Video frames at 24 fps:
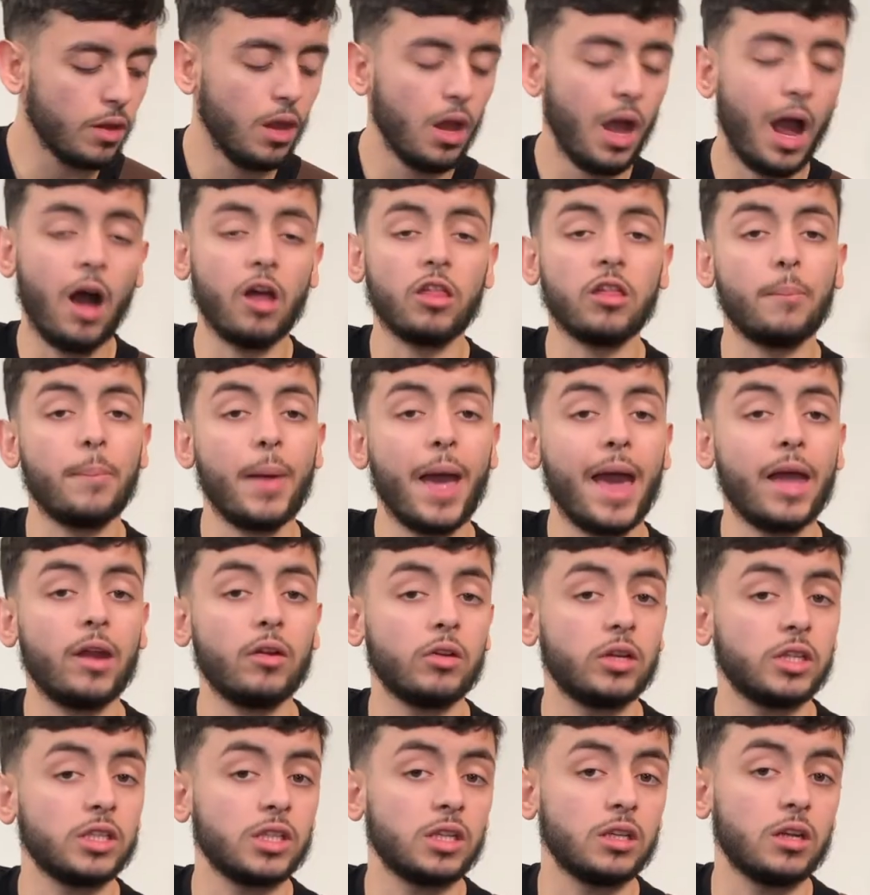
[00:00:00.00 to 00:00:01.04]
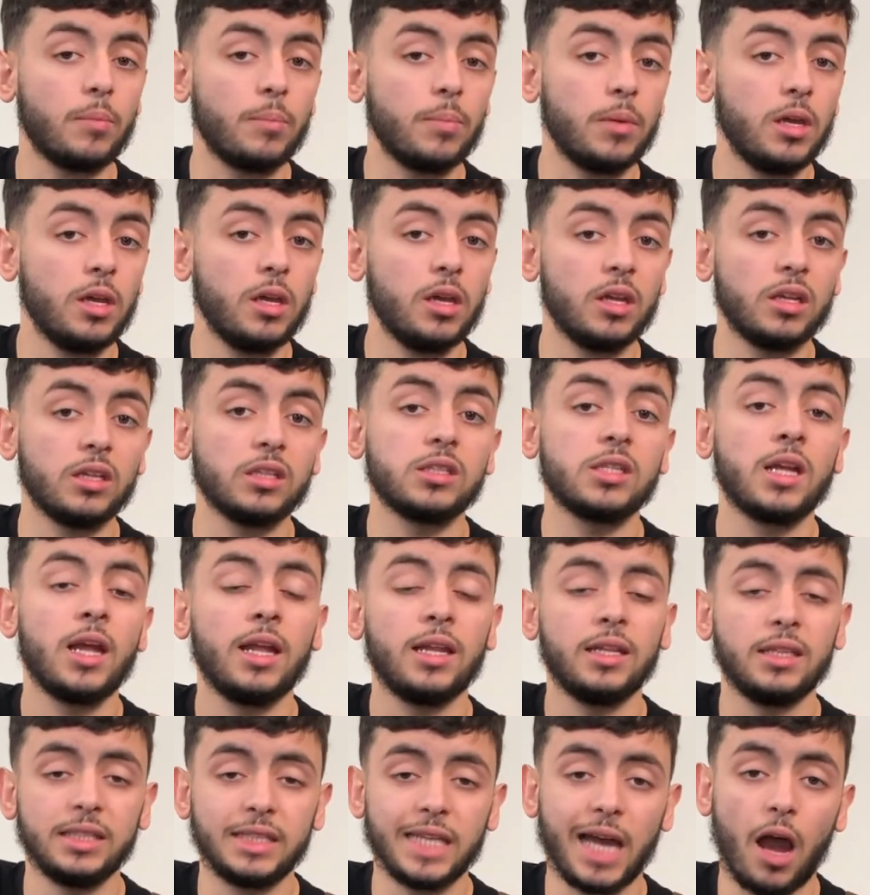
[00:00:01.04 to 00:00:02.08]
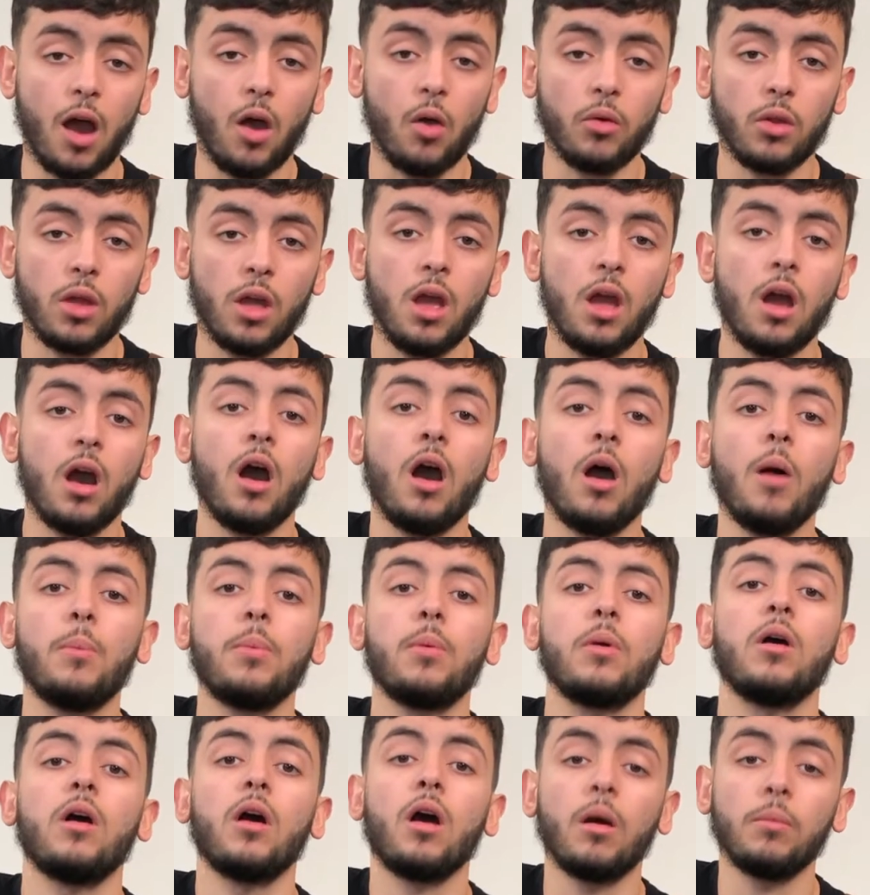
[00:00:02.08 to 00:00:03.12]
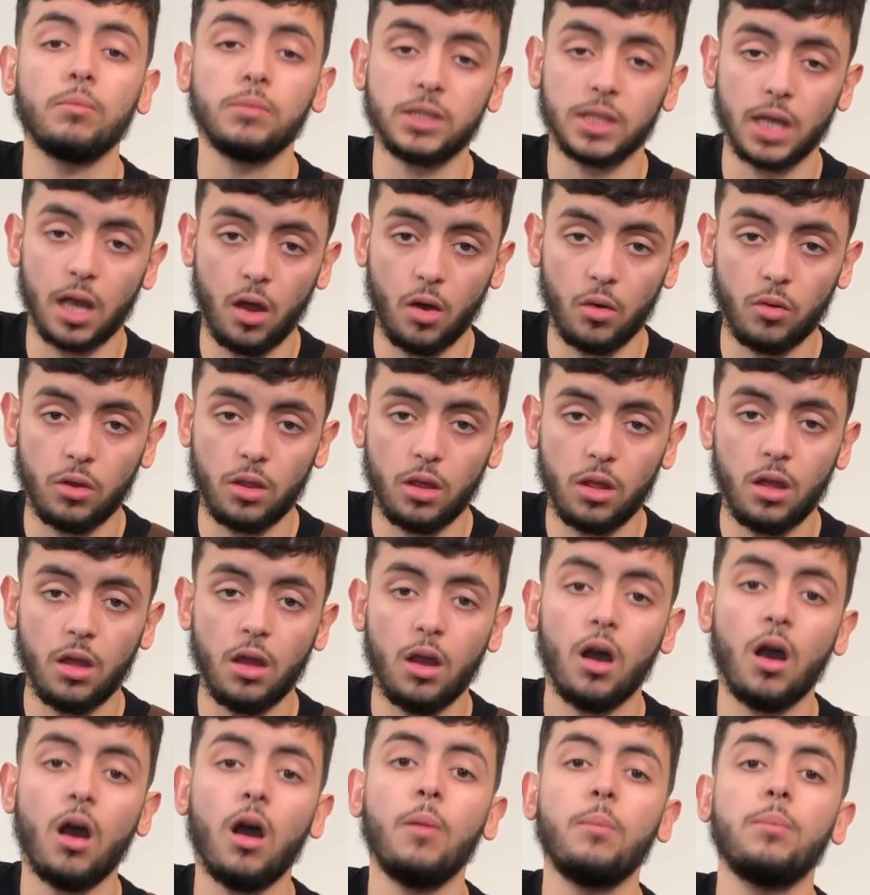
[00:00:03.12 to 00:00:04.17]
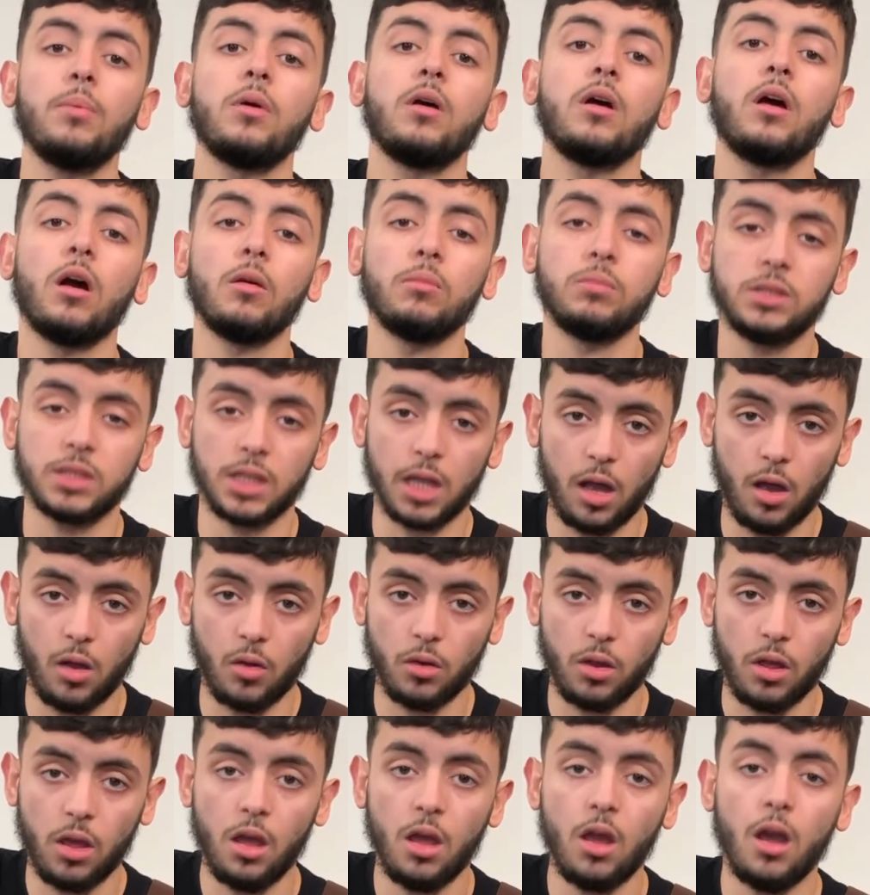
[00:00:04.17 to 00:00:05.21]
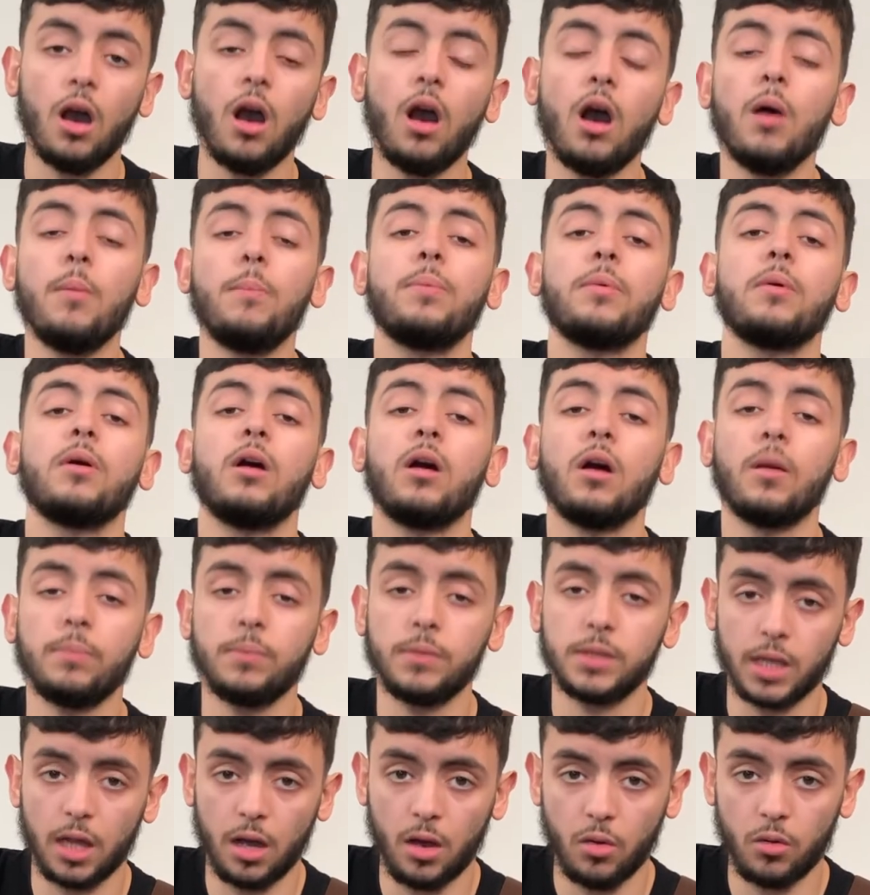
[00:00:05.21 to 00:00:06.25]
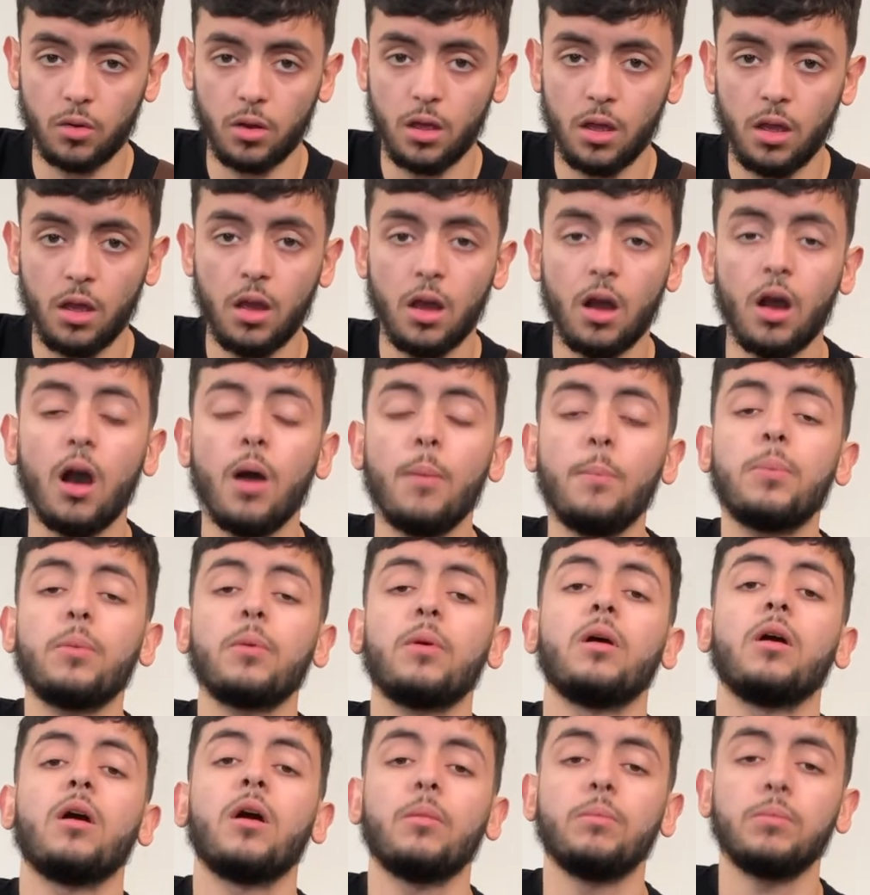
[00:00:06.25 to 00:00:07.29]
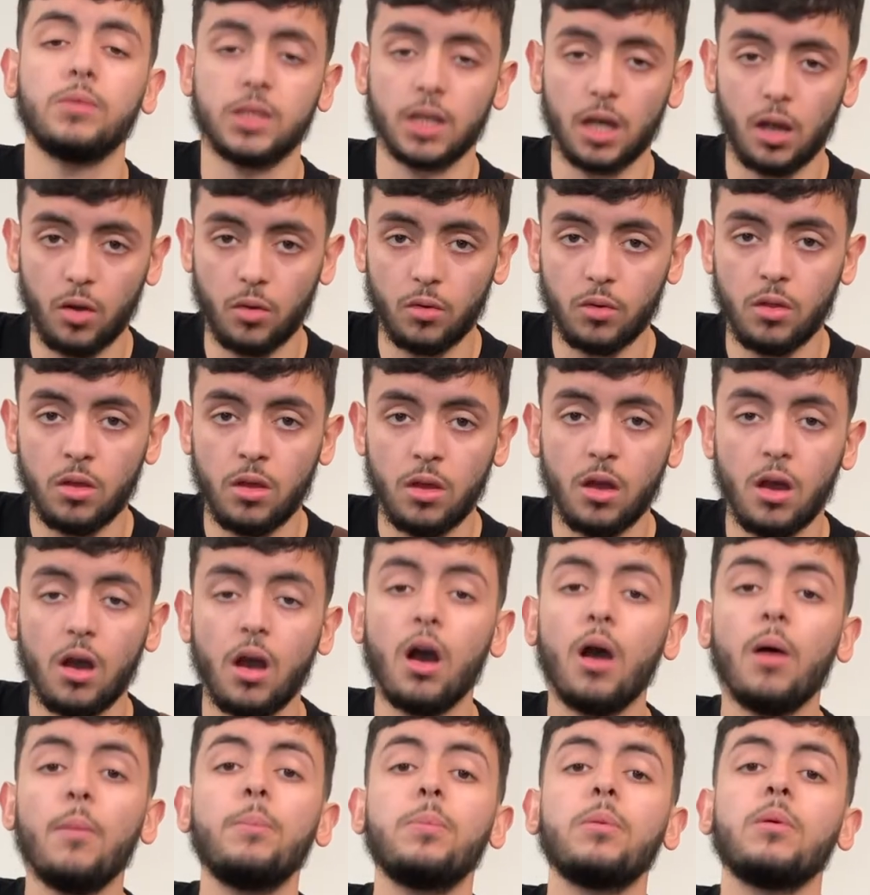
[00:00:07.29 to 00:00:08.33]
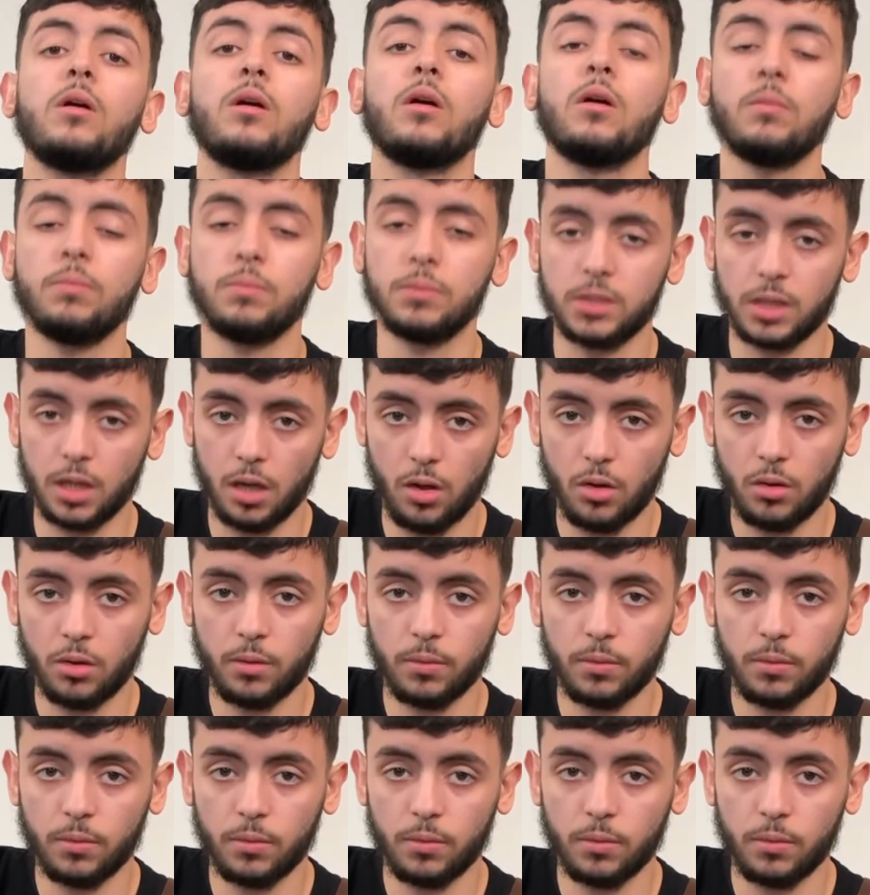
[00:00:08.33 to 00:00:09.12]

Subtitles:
How the pattern is going to be is down, up, up, down, up, up, down, up, up, down, up, up, down, up, up, down.